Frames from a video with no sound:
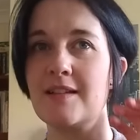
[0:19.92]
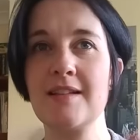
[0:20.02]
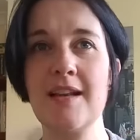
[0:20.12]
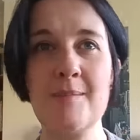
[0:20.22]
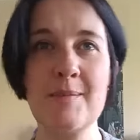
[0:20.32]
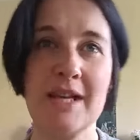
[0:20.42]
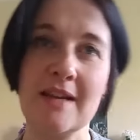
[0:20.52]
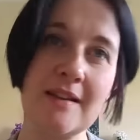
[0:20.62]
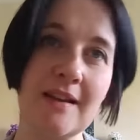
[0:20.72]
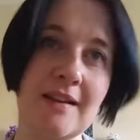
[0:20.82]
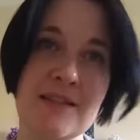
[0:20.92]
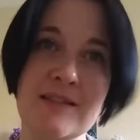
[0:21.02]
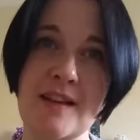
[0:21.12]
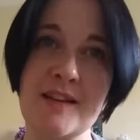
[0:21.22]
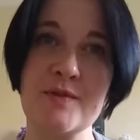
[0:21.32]
Let me like
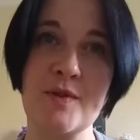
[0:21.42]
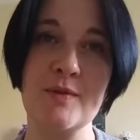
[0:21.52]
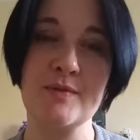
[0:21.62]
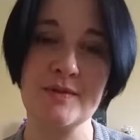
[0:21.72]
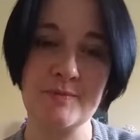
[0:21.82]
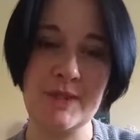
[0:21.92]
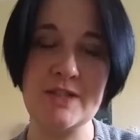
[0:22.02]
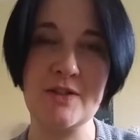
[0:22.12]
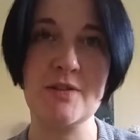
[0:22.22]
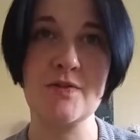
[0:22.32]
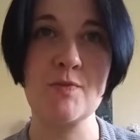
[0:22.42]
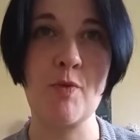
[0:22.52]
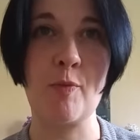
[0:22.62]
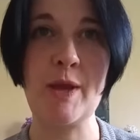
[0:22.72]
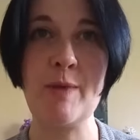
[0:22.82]
take control, be in charge of
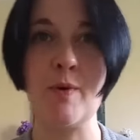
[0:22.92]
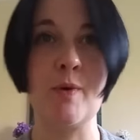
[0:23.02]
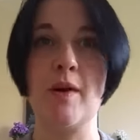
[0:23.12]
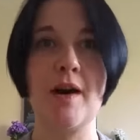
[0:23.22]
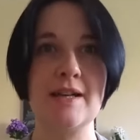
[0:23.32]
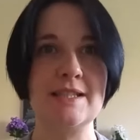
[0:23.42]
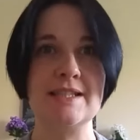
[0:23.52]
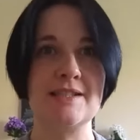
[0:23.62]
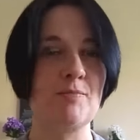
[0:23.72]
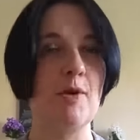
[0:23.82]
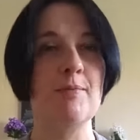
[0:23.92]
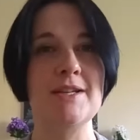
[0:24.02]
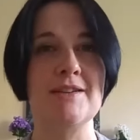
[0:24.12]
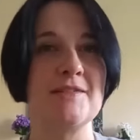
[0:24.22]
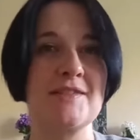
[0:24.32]
small people. It's probably
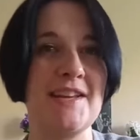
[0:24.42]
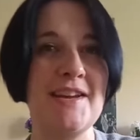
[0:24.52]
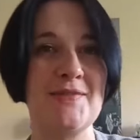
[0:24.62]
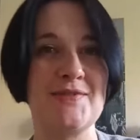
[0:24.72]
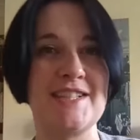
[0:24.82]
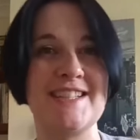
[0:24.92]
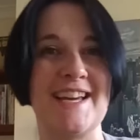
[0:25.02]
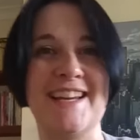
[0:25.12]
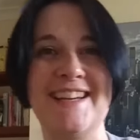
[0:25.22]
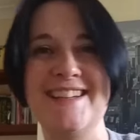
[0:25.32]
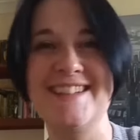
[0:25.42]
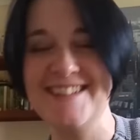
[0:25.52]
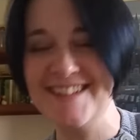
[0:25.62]
not safe today.